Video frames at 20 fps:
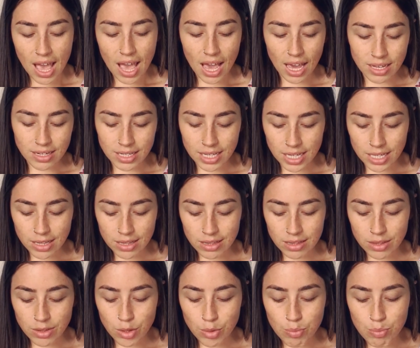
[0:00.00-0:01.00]
and
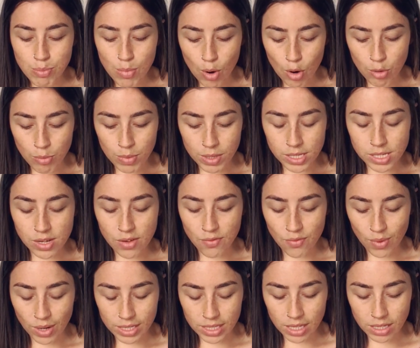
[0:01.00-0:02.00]
in the moment
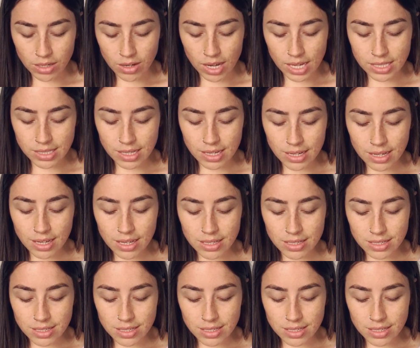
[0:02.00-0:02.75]
of recognizing,